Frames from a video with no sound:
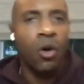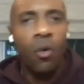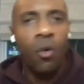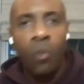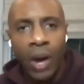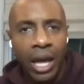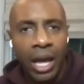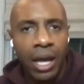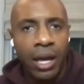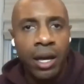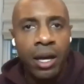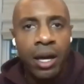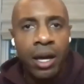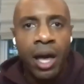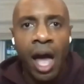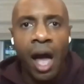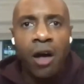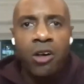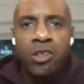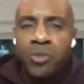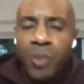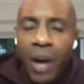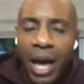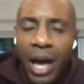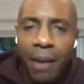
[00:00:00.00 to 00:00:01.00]
Oh, wait,
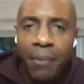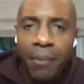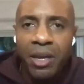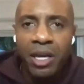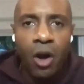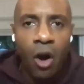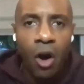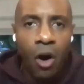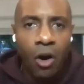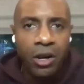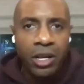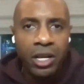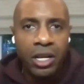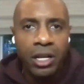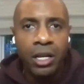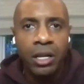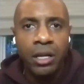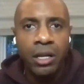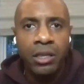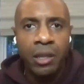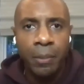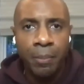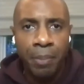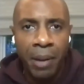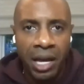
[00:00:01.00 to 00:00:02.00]
how's Miami guarding
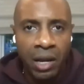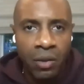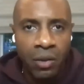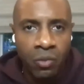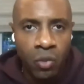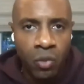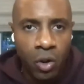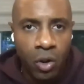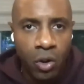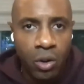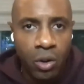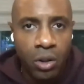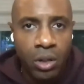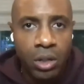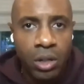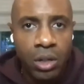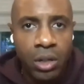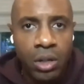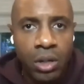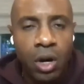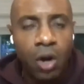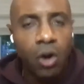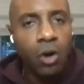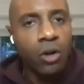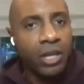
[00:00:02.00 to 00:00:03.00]
the pick and roll?
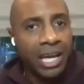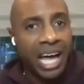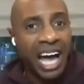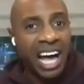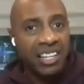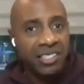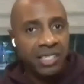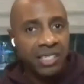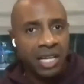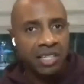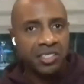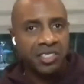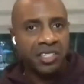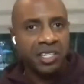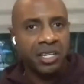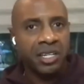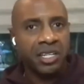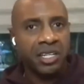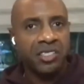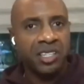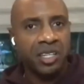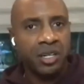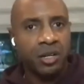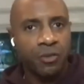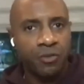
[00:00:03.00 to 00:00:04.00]
Oh, the guy's not
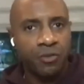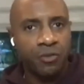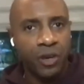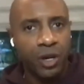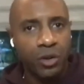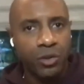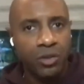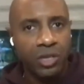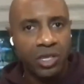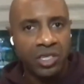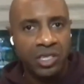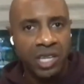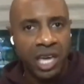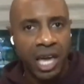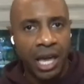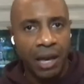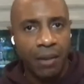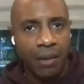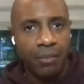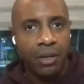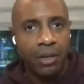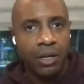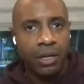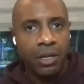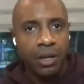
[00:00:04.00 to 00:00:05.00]
sitting center field this
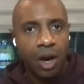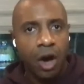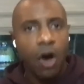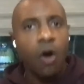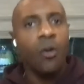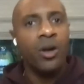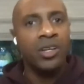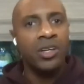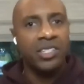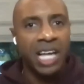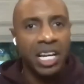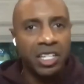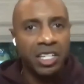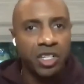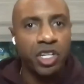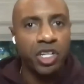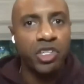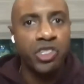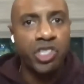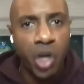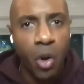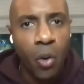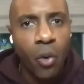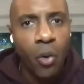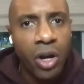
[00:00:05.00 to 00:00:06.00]
game. Oh, he's actually
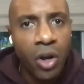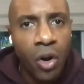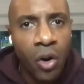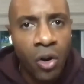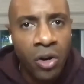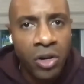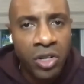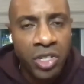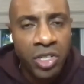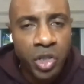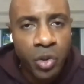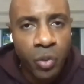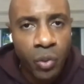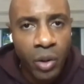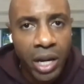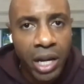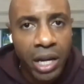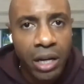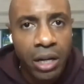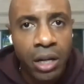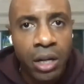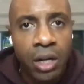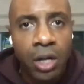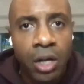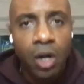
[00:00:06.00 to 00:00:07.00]
showing on the
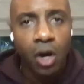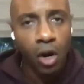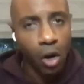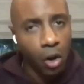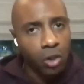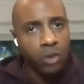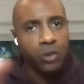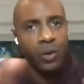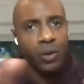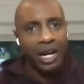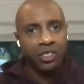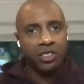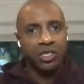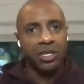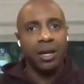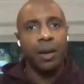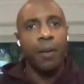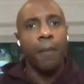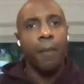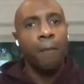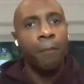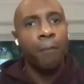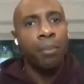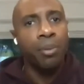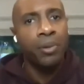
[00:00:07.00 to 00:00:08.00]
screen. Oh, they're
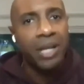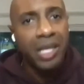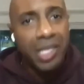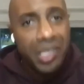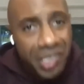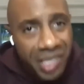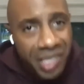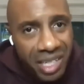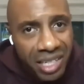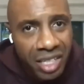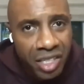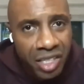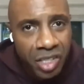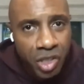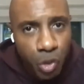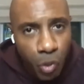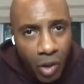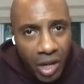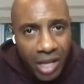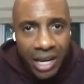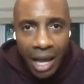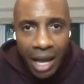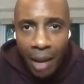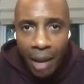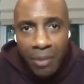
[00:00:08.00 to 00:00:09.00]
actually blitzing the
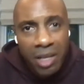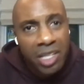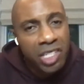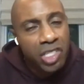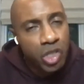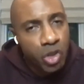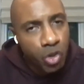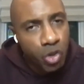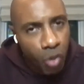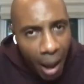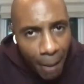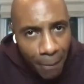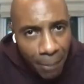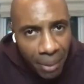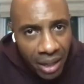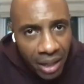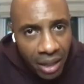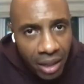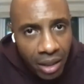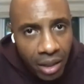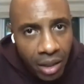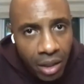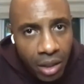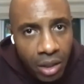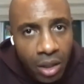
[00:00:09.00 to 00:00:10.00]
screen. That means
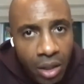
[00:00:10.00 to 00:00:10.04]
trapping.